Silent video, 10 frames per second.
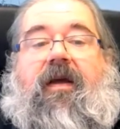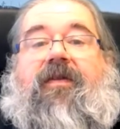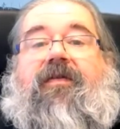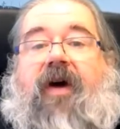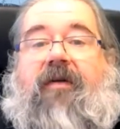
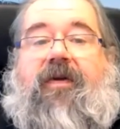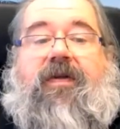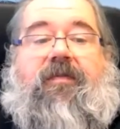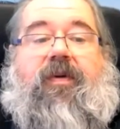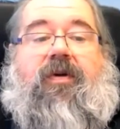The
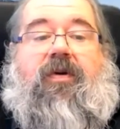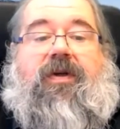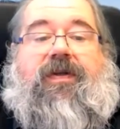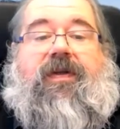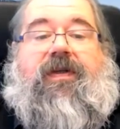virus
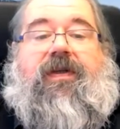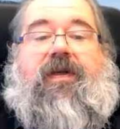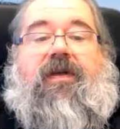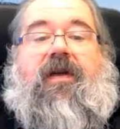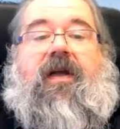precautions are
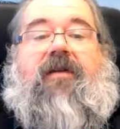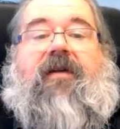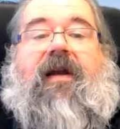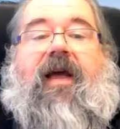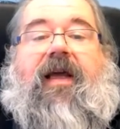still
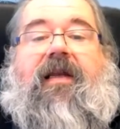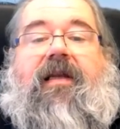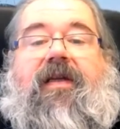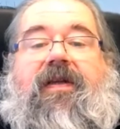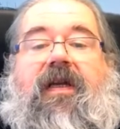relentless,